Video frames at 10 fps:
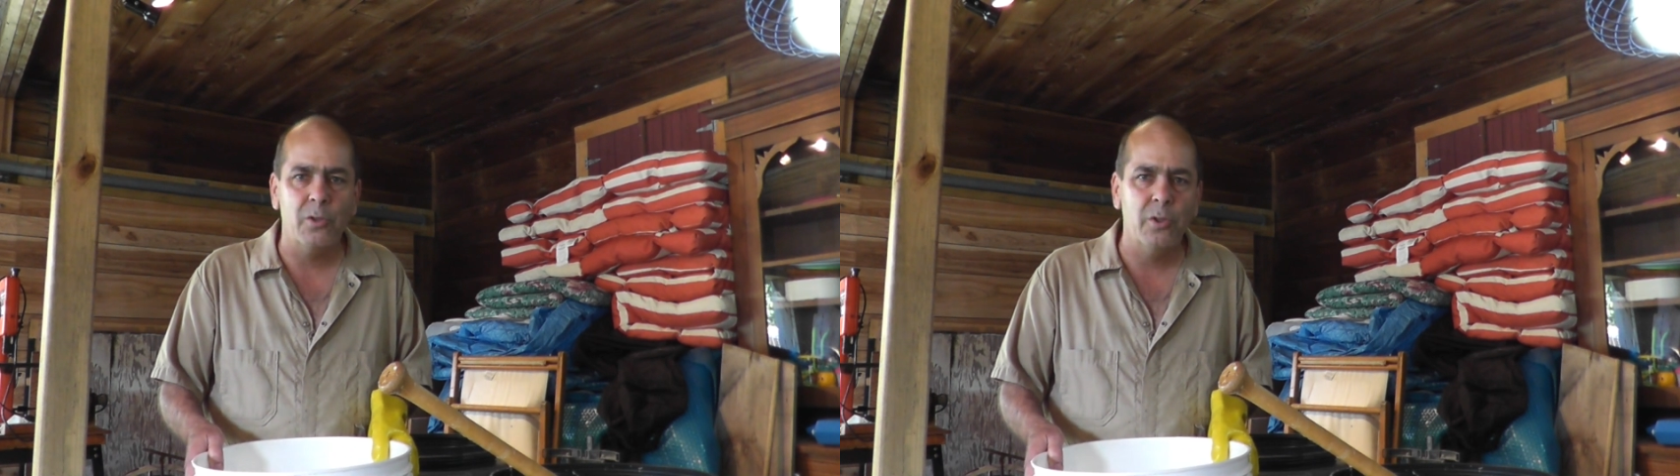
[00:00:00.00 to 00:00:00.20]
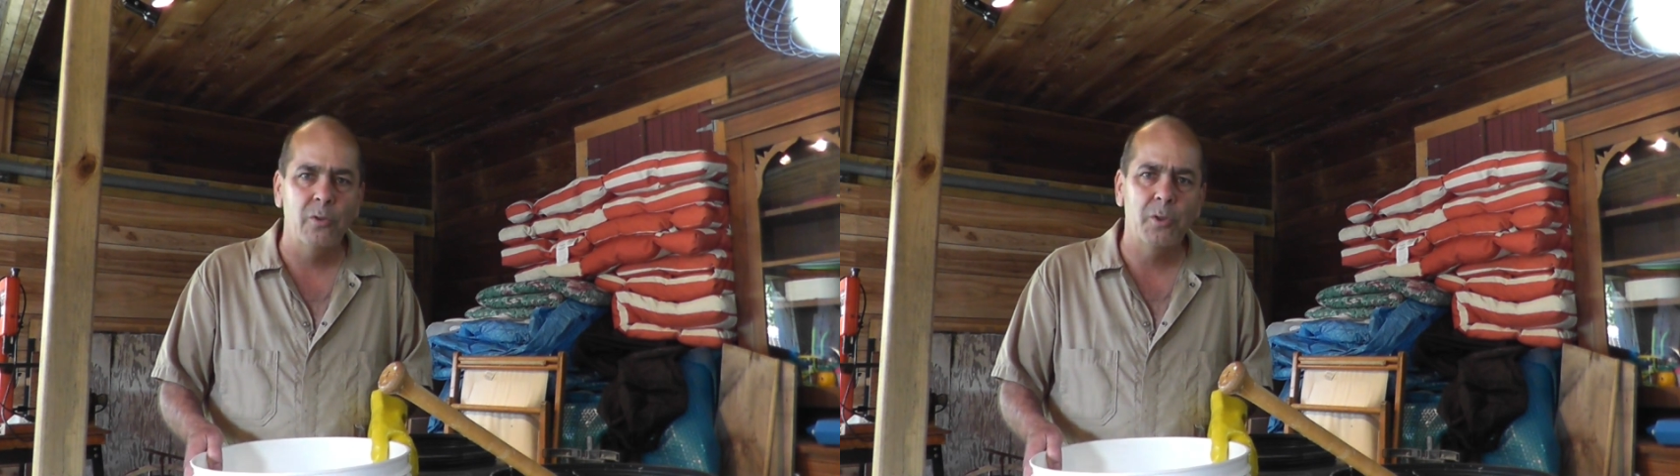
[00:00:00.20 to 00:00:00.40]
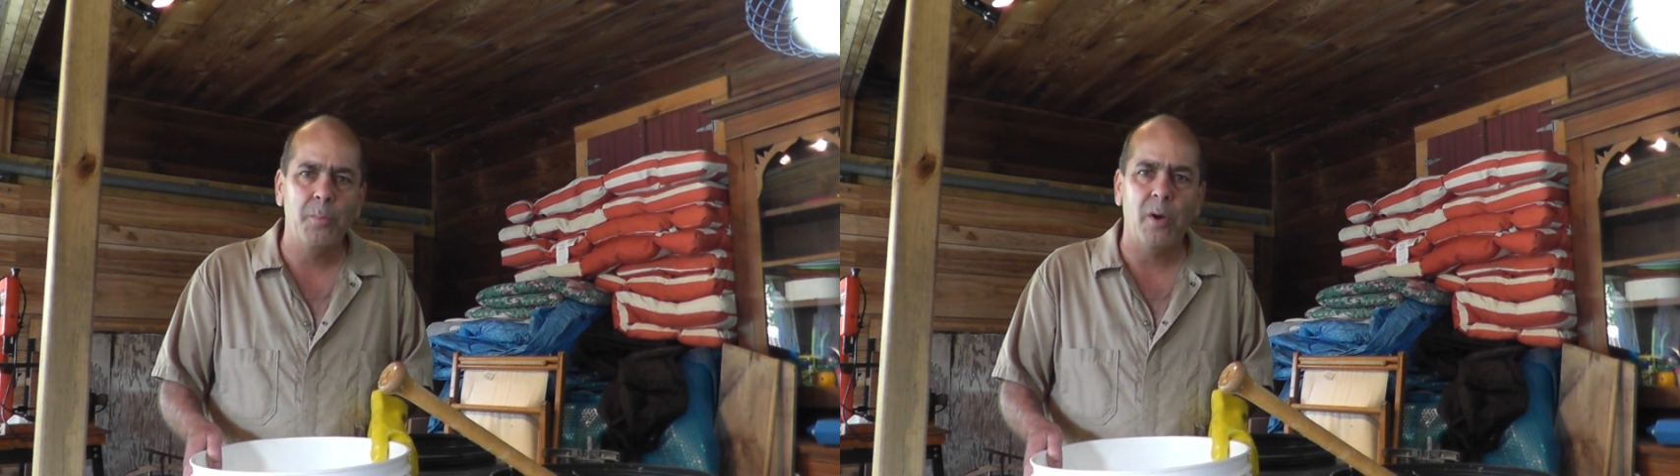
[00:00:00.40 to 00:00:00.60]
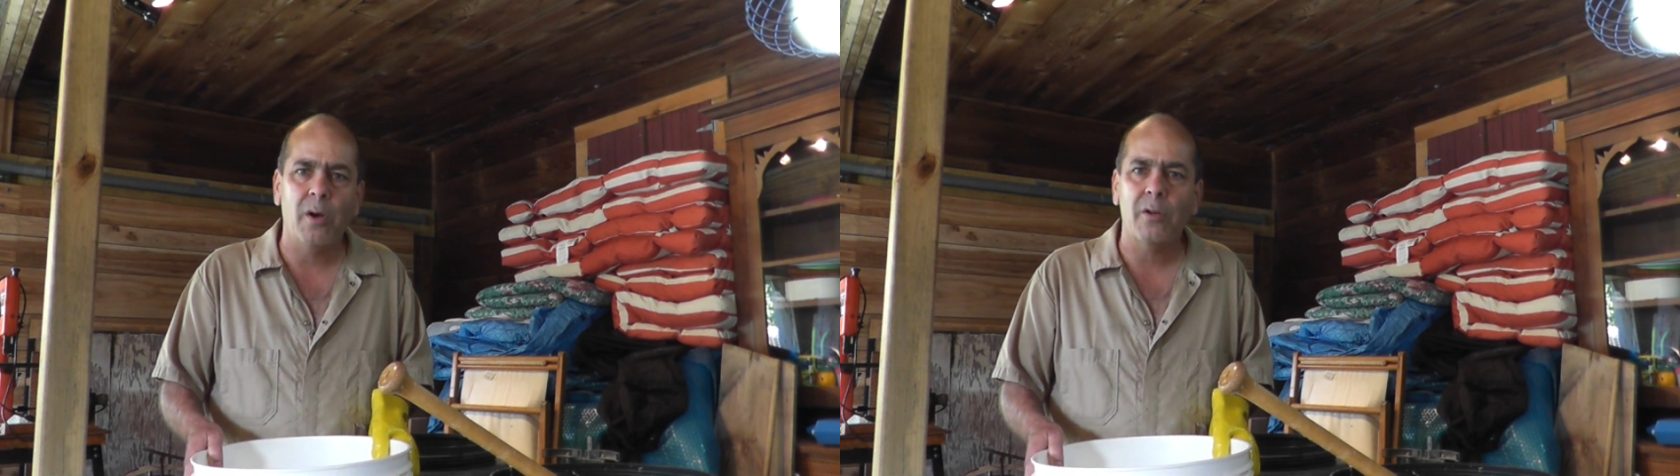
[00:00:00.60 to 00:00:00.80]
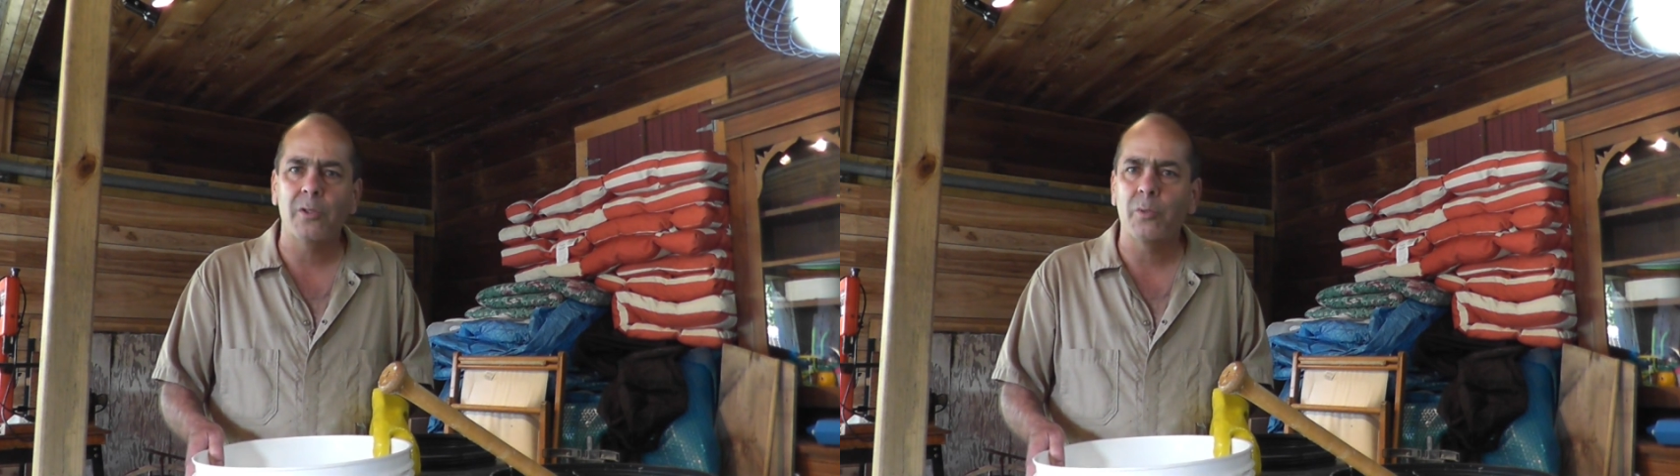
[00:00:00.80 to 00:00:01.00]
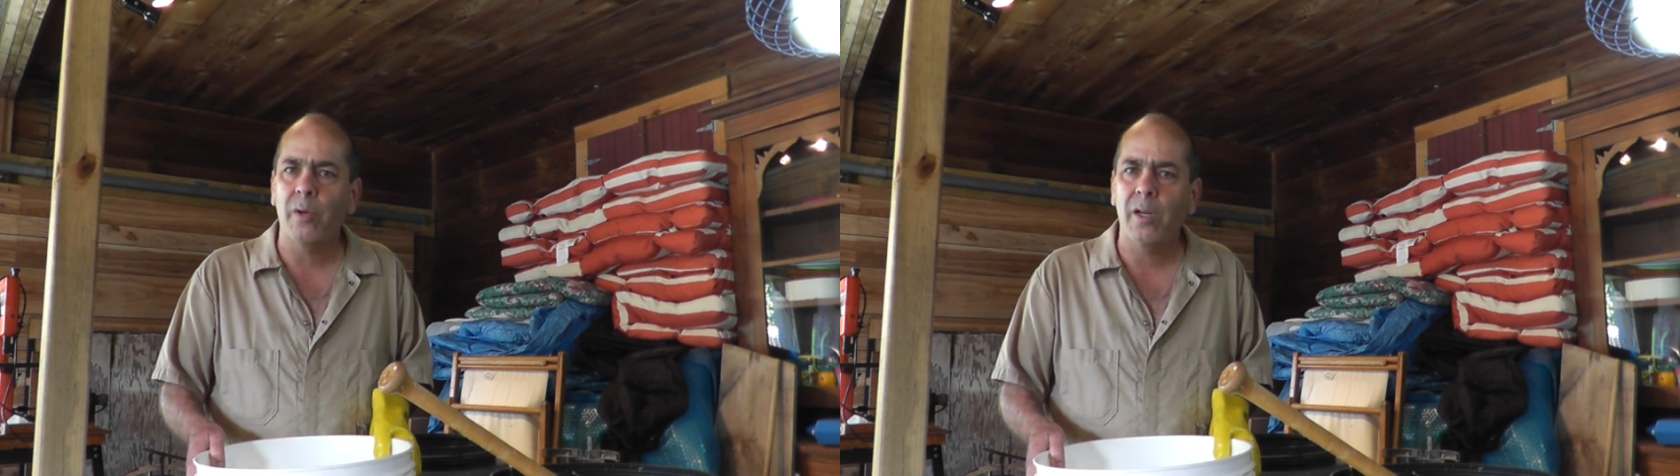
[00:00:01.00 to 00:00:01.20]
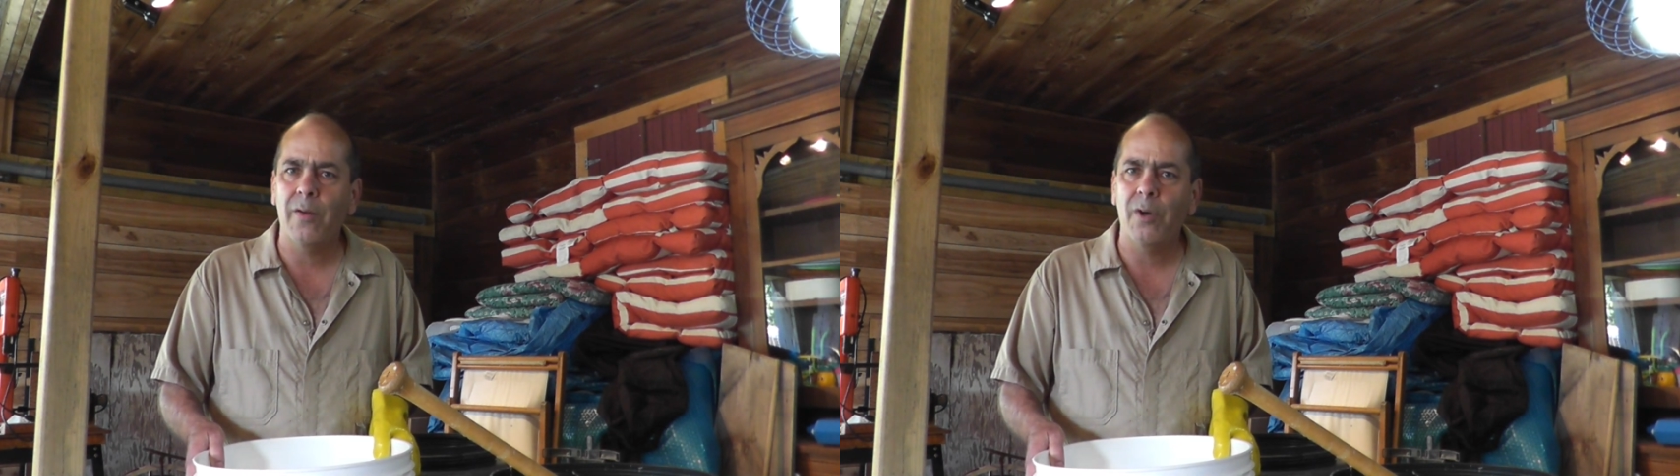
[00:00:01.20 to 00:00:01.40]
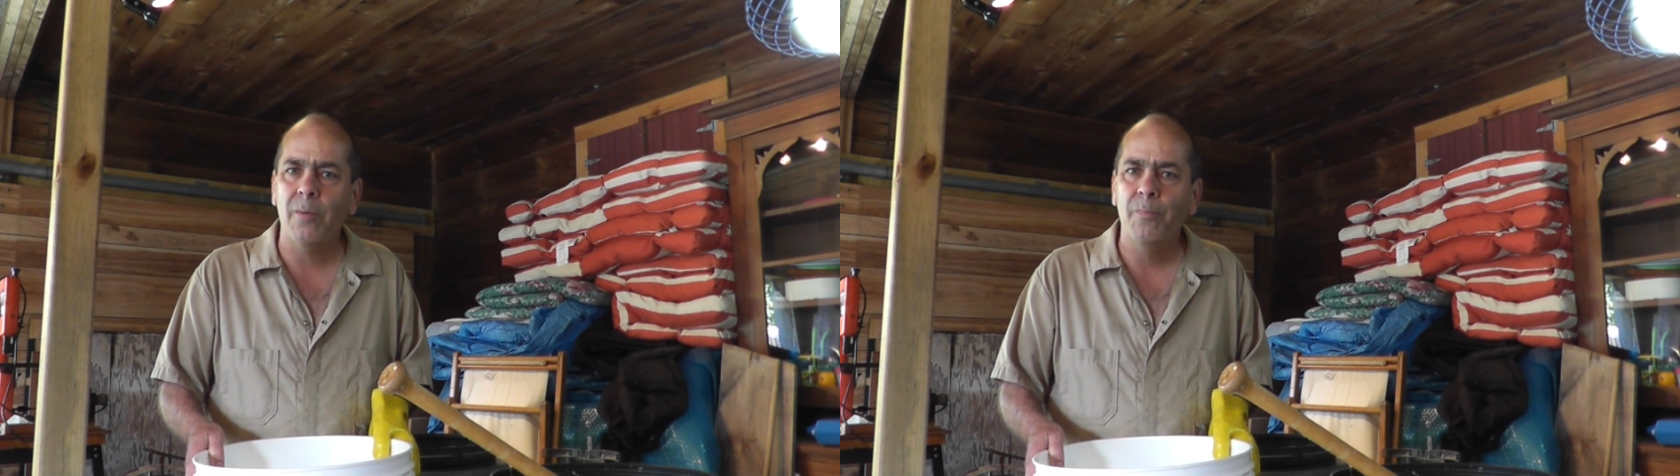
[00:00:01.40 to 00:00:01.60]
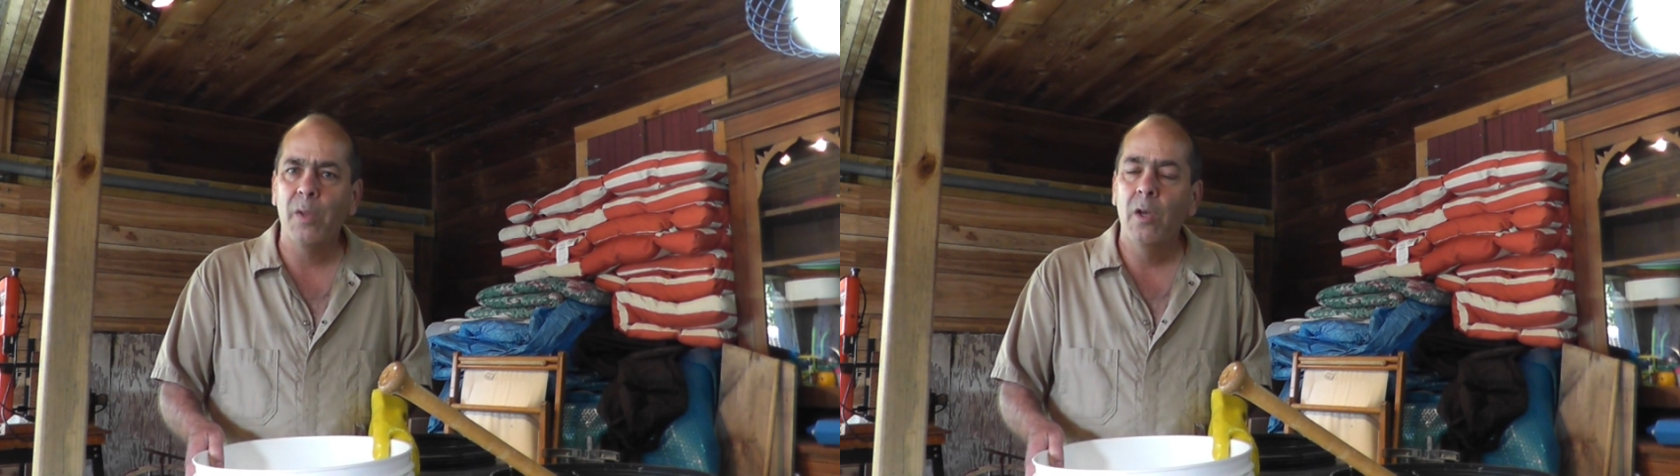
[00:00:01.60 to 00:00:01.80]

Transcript: juice bottles, whatever.